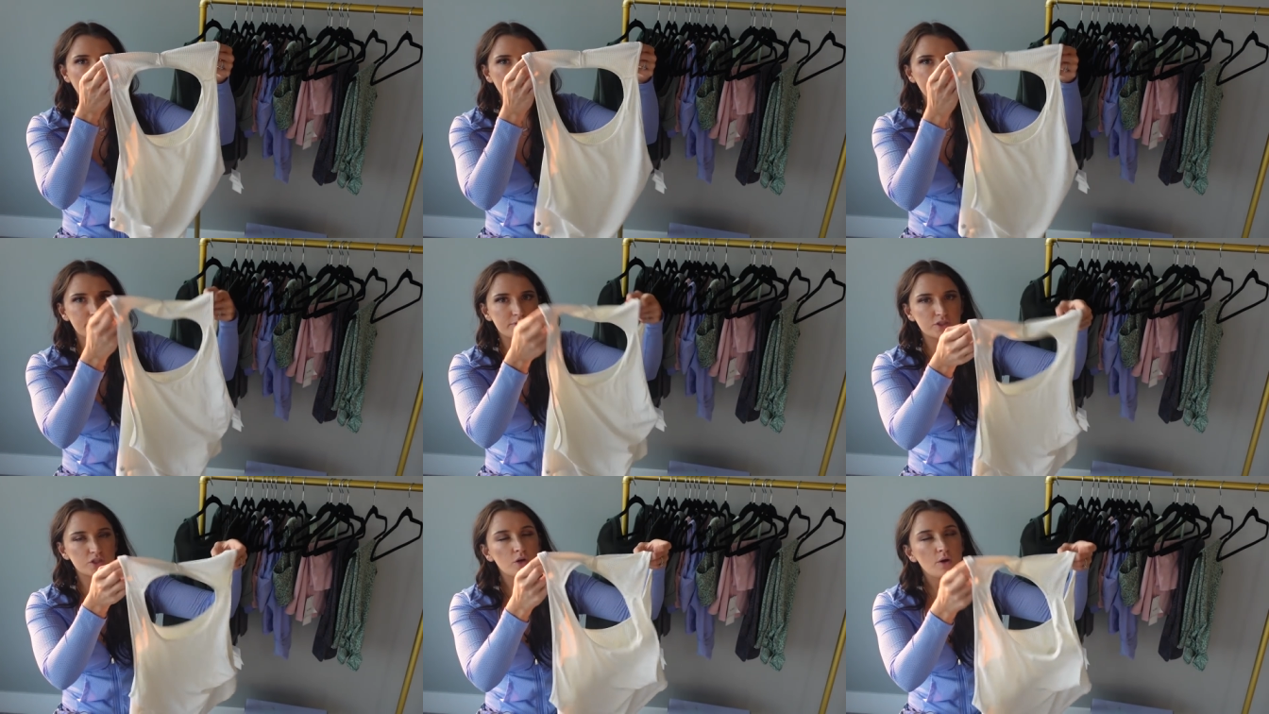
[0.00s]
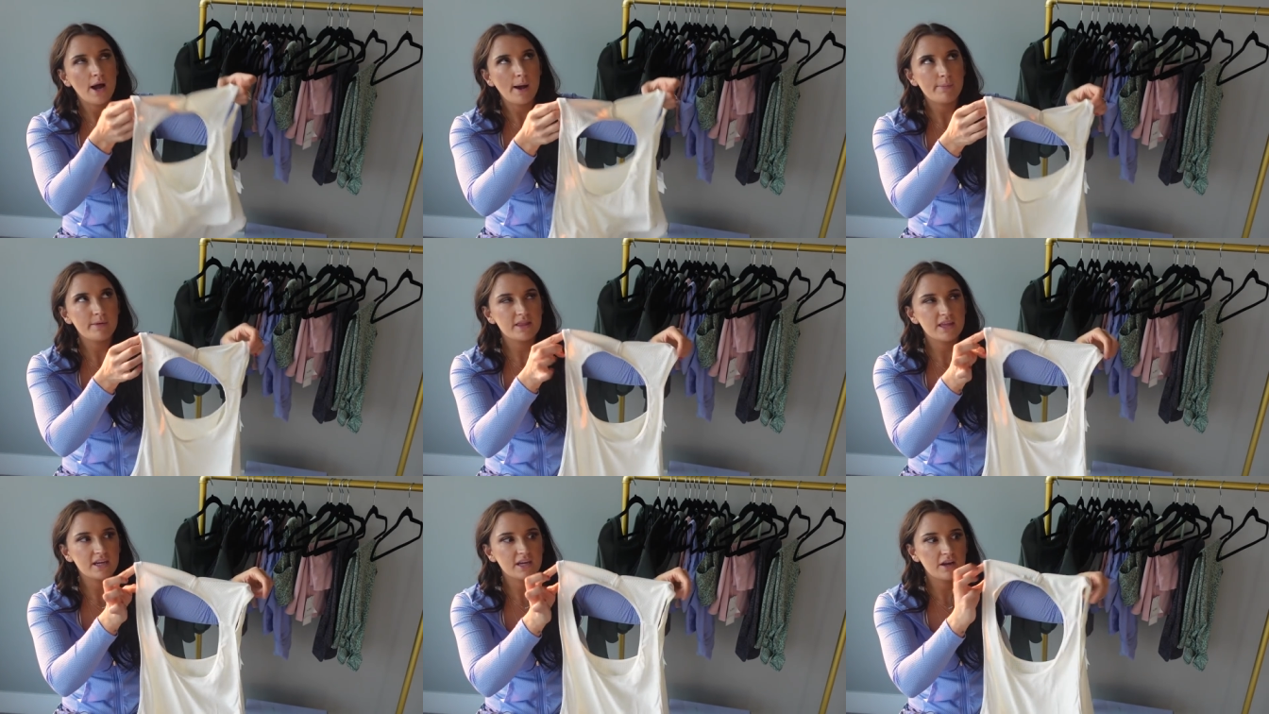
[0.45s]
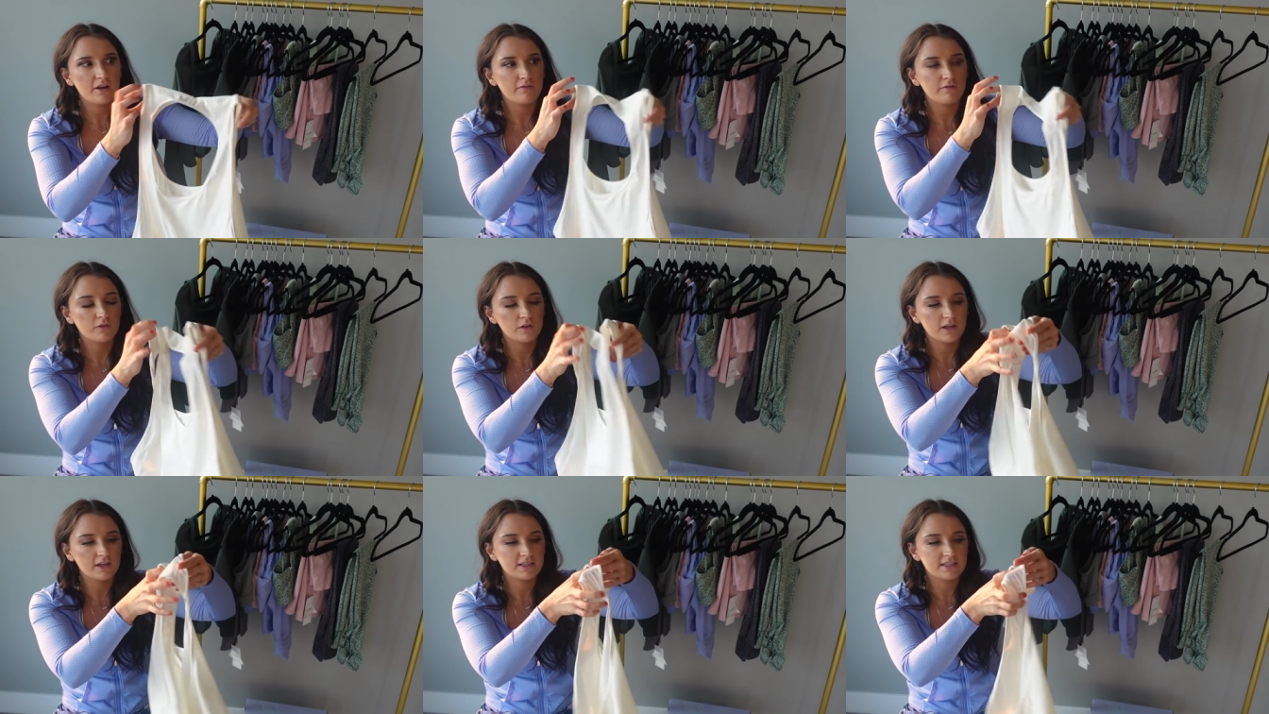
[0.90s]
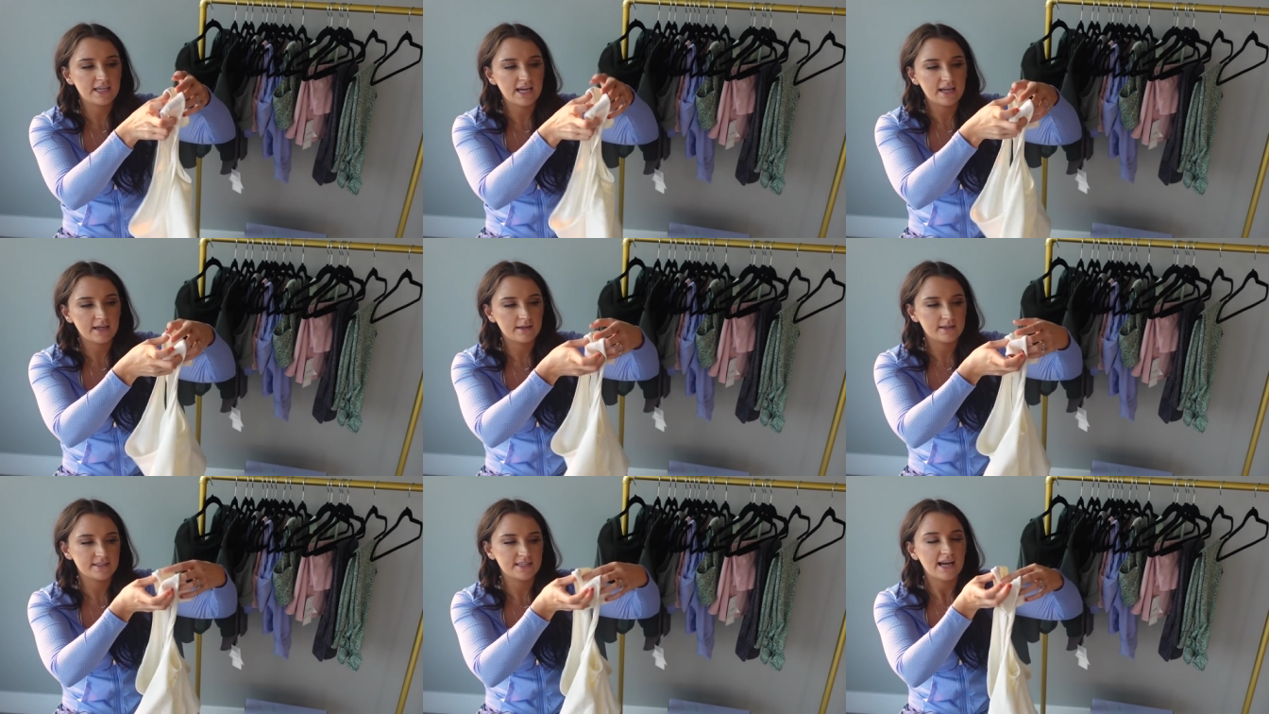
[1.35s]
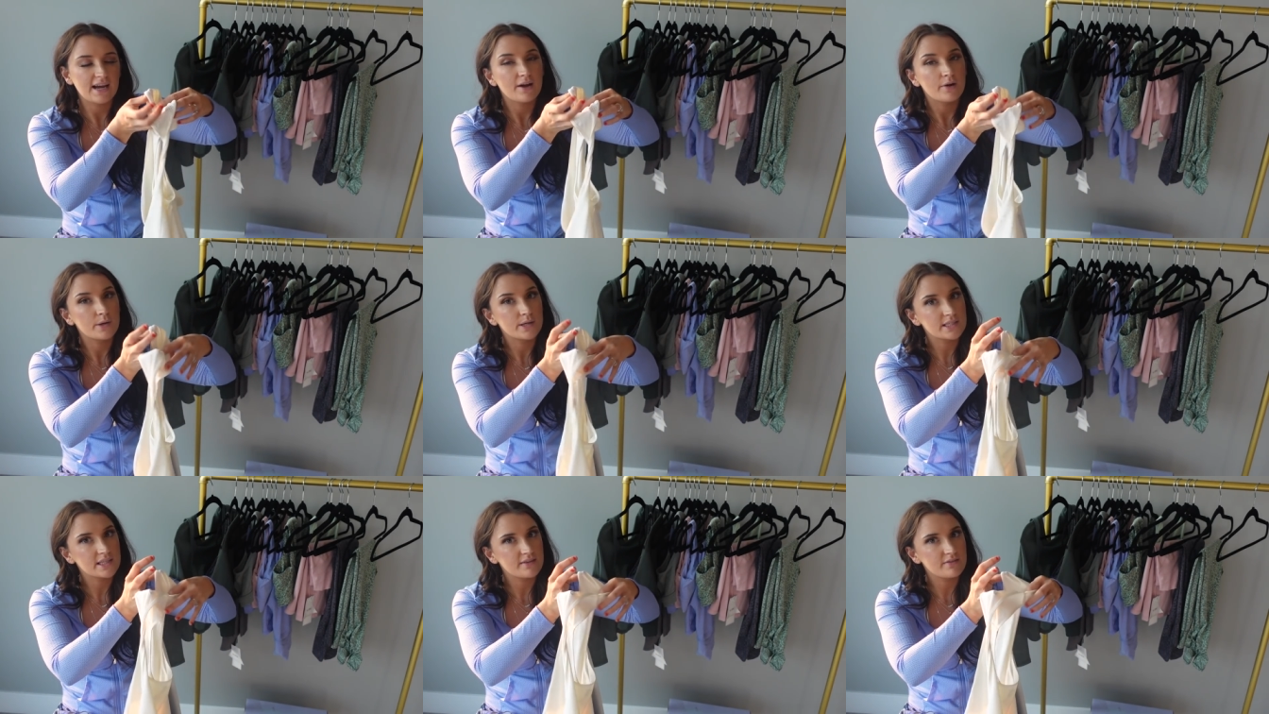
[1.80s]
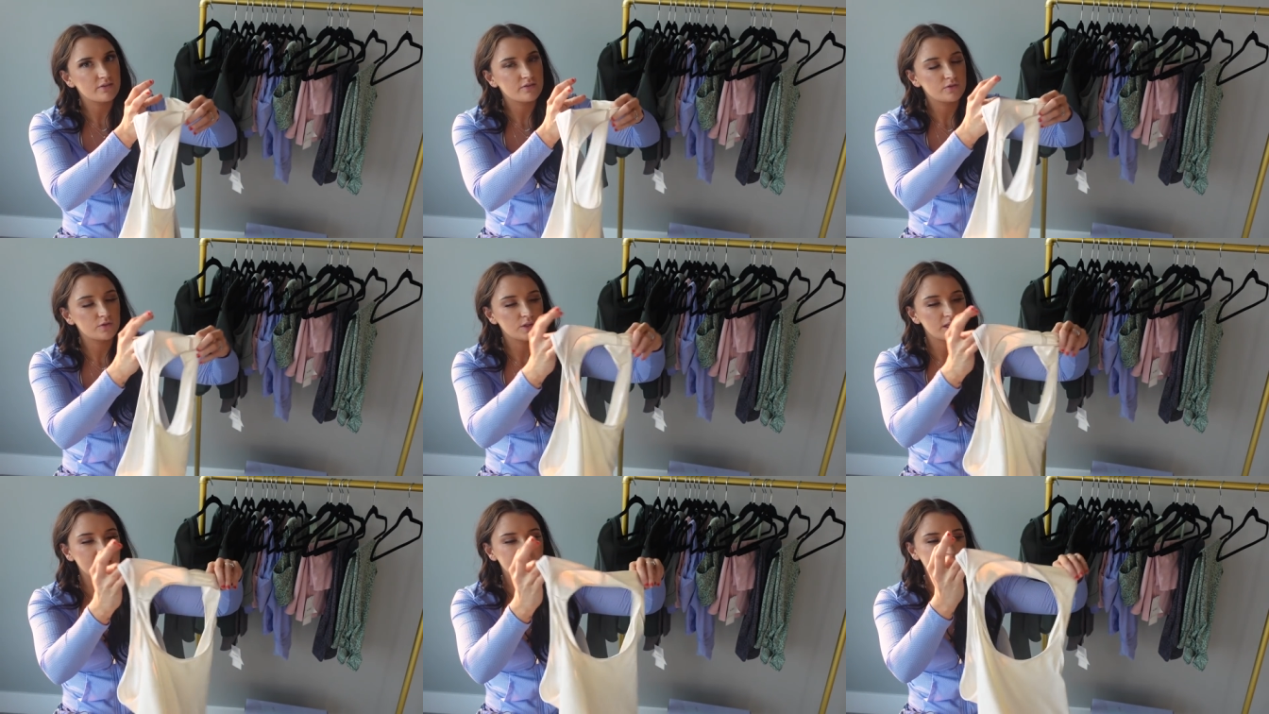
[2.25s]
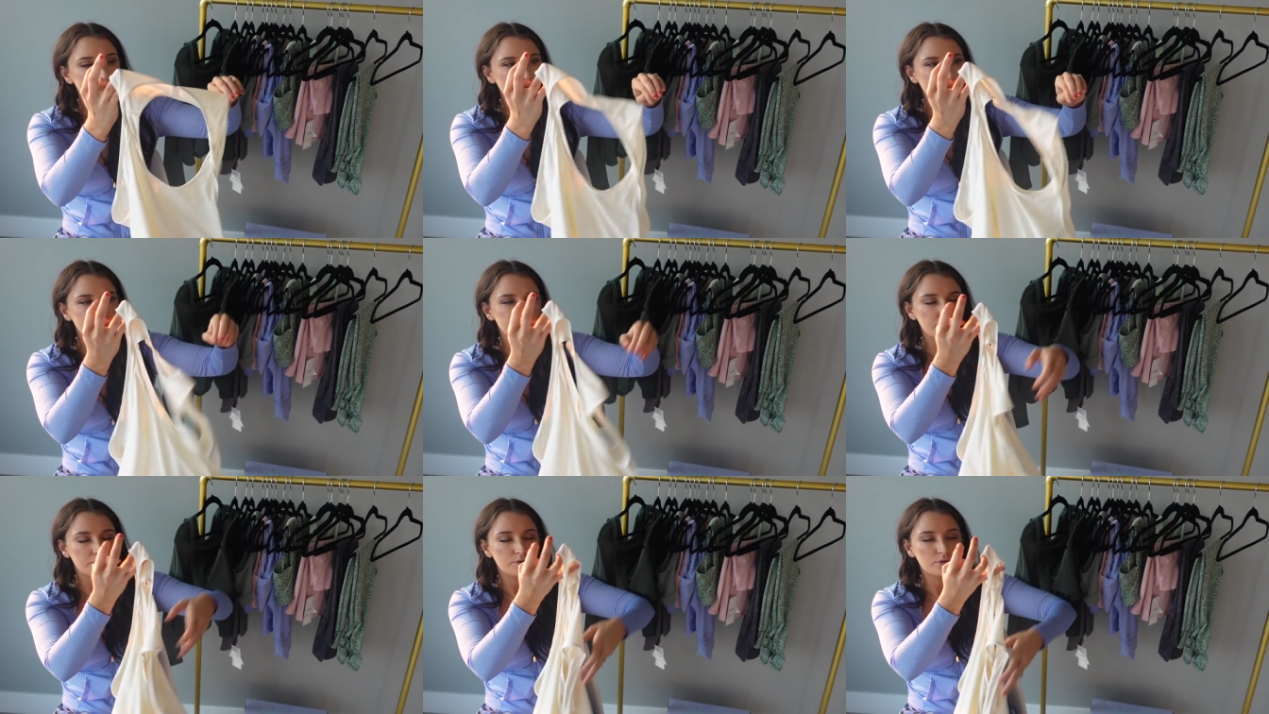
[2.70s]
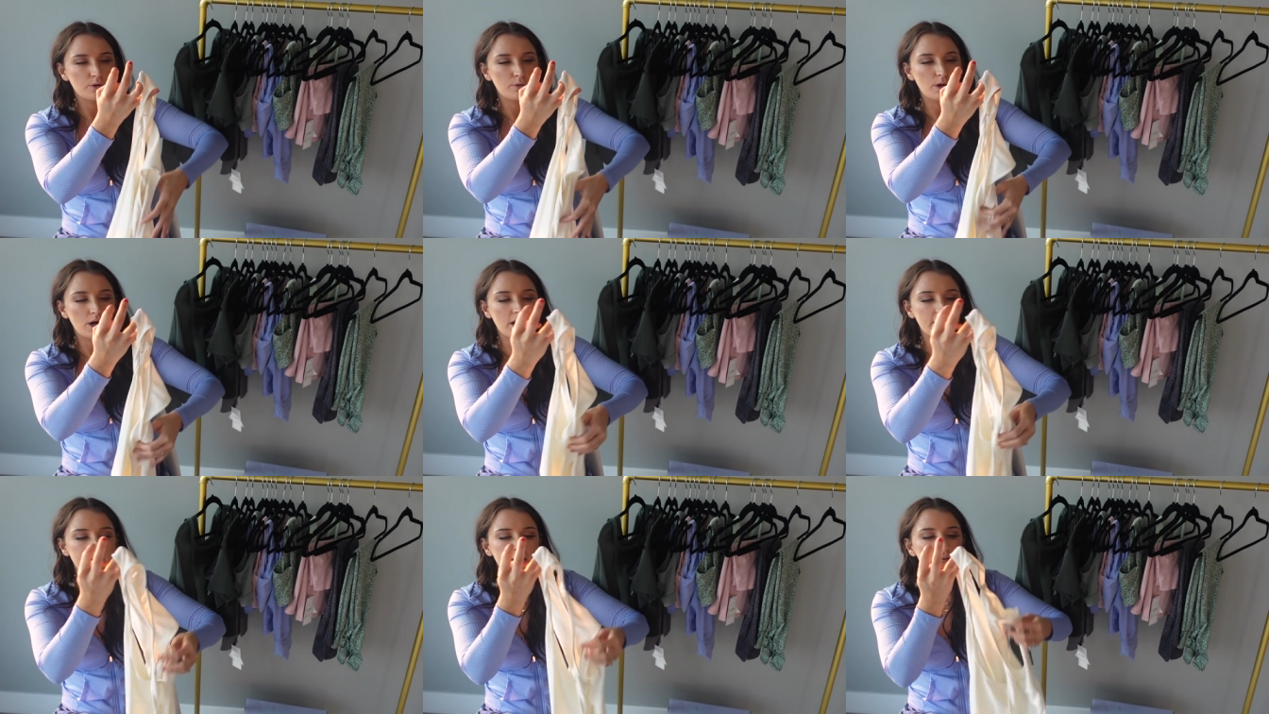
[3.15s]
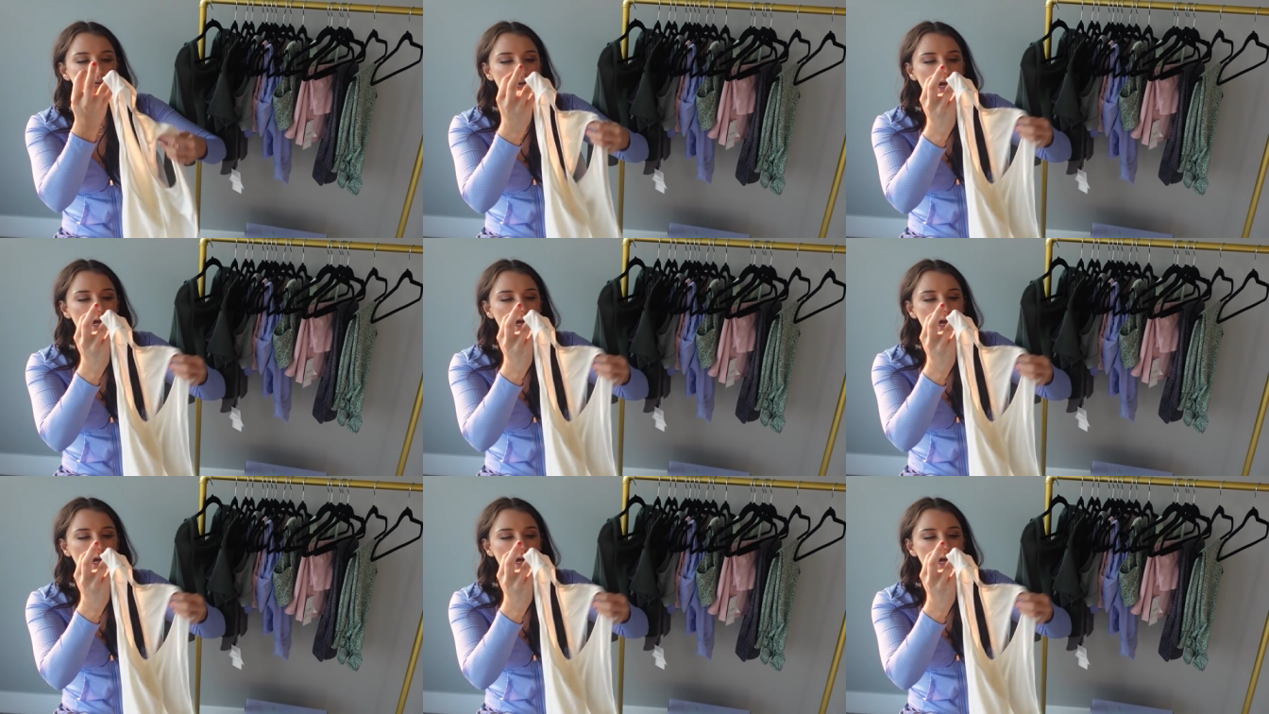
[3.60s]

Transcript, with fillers: I'm so happy they did a full length tank because I always love a full length tank to throw on.